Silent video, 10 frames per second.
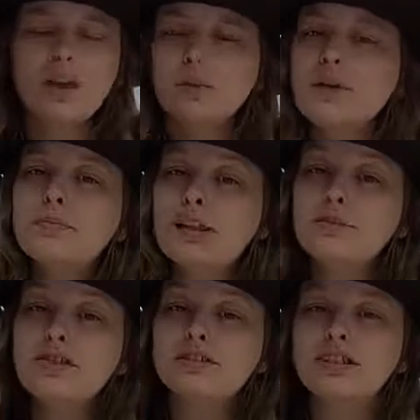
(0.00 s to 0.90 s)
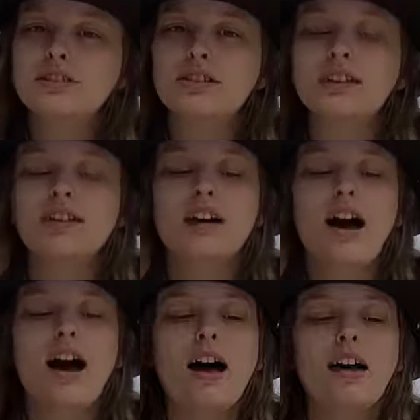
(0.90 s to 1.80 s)
We play music during.
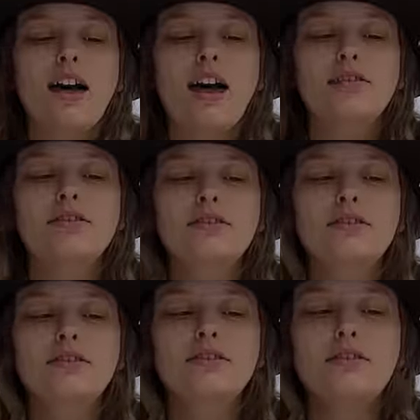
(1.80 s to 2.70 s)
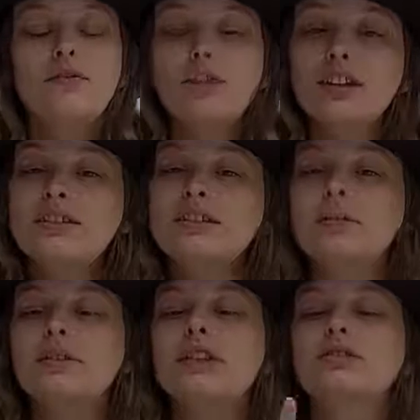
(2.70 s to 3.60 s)
And to feel
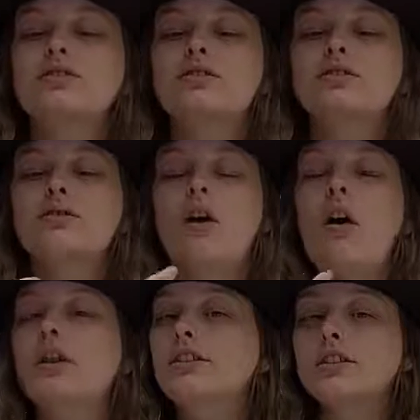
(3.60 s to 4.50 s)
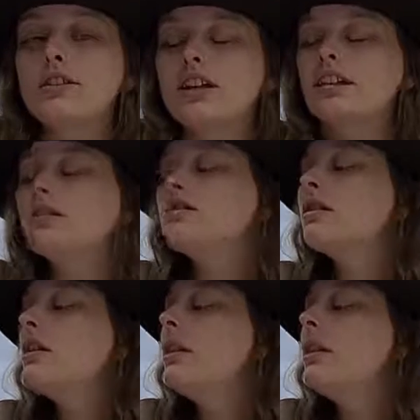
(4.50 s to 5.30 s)
something, to honor things,